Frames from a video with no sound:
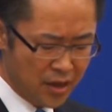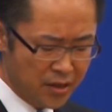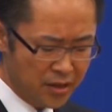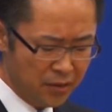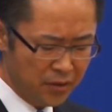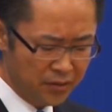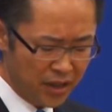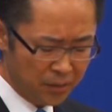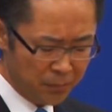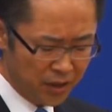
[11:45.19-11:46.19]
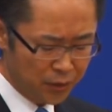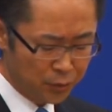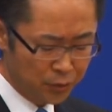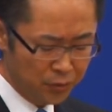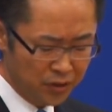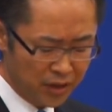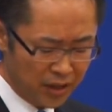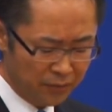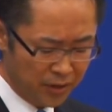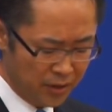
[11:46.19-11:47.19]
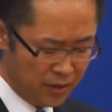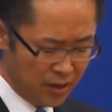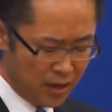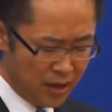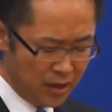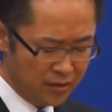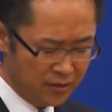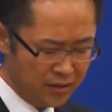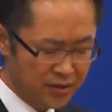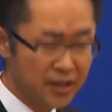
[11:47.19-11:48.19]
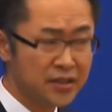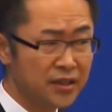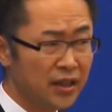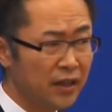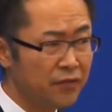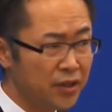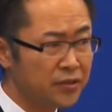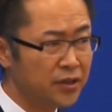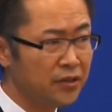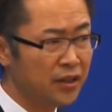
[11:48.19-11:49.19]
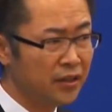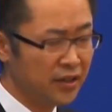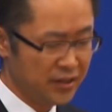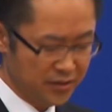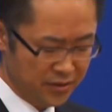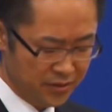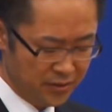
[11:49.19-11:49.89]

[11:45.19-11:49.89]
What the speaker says: there will not be a true recovery in the disaster-affected areas.